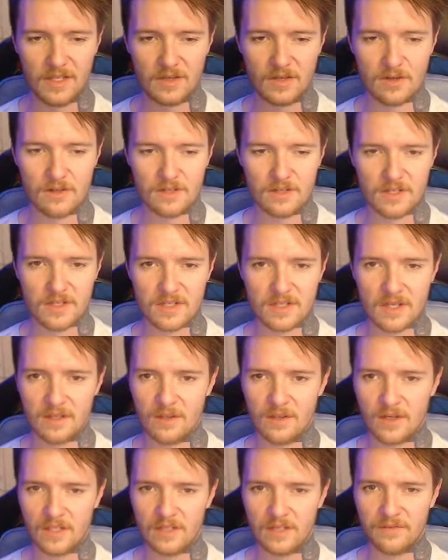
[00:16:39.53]
gorgeous.
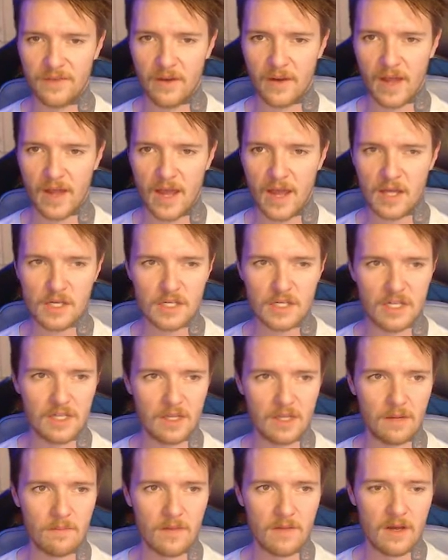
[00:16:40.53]
And look at the variation
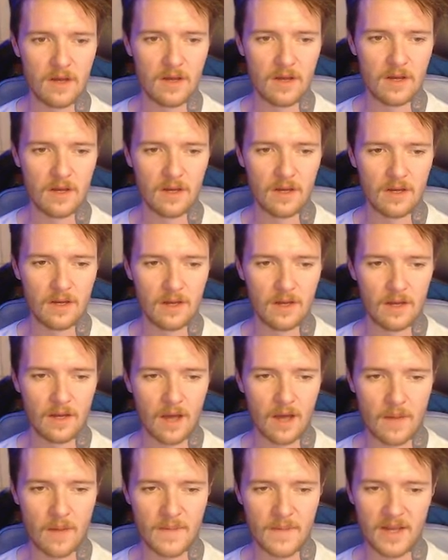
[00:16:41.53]
in them.
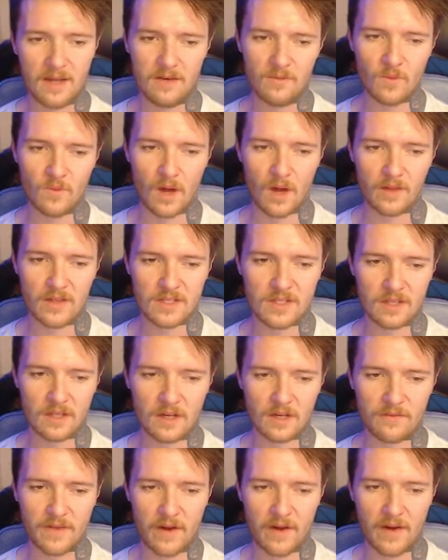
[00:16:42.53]
I mean, well, there's a
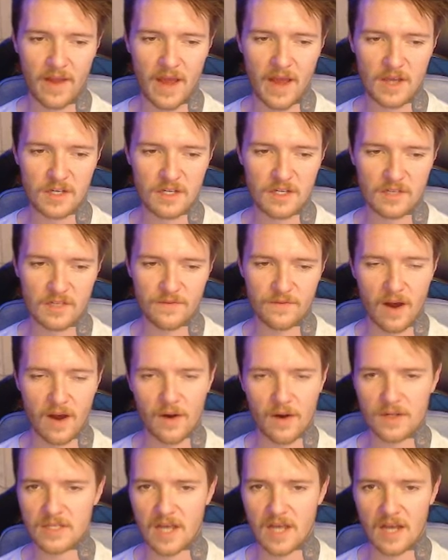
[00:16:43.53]
lot of variation as
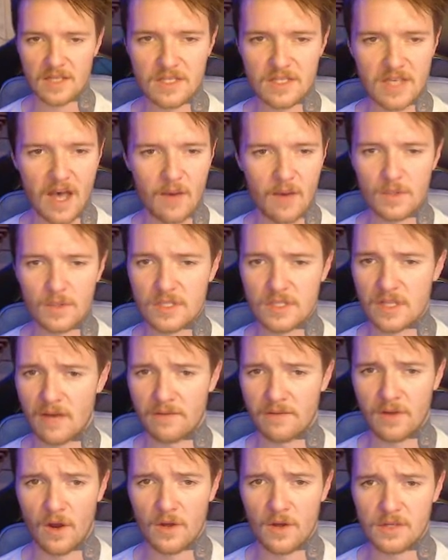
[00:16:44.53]
far as Star Wars
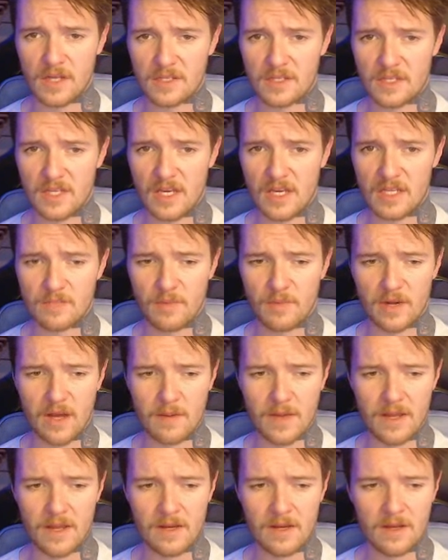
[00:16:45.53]
stuff goes as it is. But
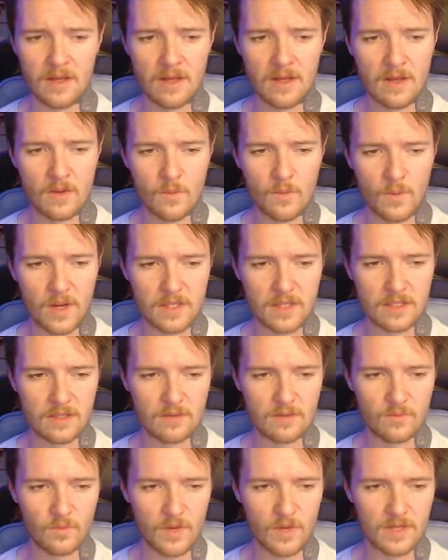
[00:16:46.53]
I mean, where's
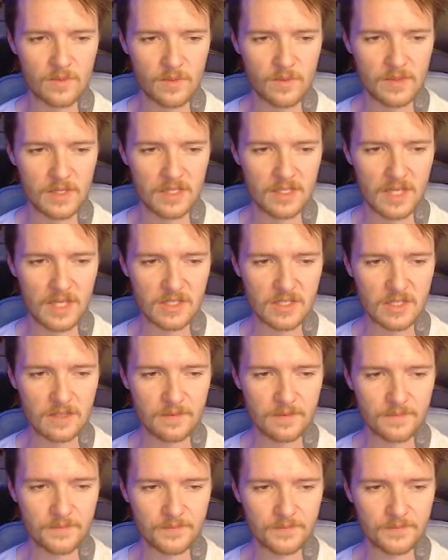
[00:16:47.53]
one in the desert?